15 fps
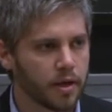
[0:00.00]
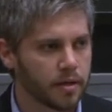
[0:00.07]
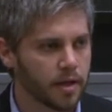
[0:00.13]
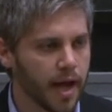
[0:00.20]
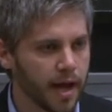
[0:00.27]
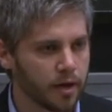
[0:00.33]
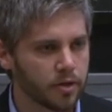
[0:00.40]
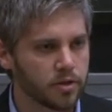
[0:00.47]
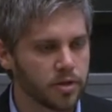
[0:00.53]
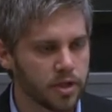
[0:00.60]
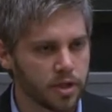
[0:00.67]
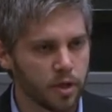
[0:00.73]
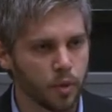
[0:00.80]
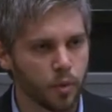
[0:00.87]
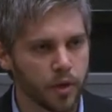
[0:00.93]
in how to
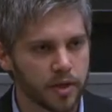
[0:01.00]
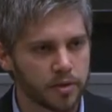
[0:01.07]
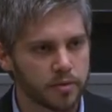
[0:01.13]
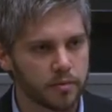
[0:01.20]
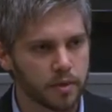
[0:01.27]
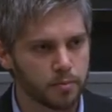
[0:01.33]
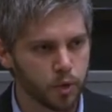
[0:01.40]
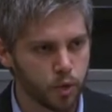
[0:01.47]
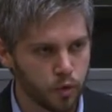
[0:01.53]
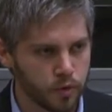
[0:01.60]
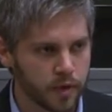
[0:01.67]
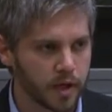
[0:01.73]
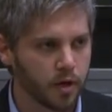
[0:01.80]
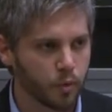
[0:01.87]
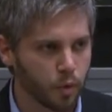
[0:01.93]
deal with
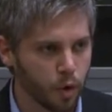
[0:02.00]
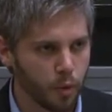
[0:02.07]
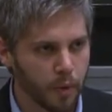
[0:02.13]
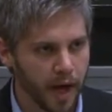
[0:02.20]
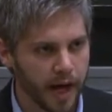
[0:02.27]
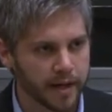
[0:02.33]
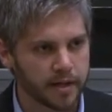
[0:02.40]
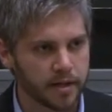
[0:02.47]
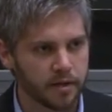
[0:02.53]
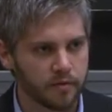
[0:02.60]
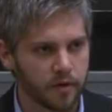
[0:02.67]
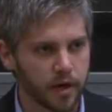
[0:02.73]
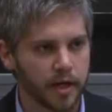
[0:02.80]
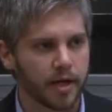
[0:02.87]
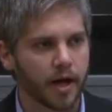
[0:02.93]
moving a robot in a
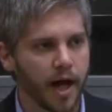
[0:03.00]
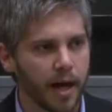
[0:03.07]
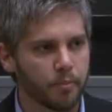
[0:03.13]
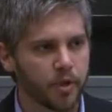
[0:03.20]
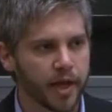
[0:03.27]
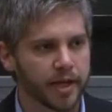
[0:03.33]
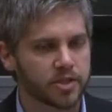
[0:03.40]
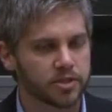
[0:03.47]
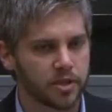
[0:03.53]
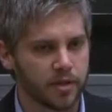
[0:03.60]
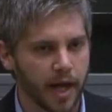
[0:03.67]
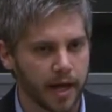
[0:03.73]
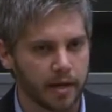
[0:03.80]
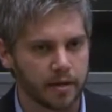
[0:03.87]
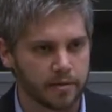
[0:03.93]
very complex
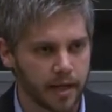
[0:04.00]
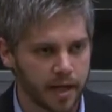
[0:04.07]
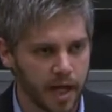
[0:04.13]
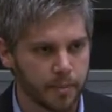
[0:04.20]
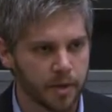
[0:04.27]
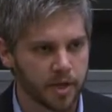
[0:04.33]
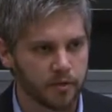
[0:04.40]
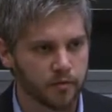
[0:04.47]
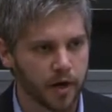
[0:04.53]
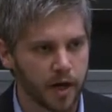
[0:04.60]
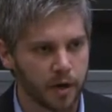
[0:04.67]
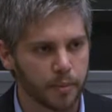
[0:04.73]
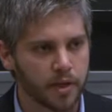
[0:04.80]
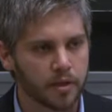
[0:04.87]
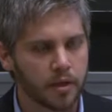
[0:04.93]
dynamic
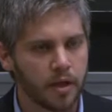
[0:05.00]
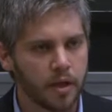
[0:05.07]
environment.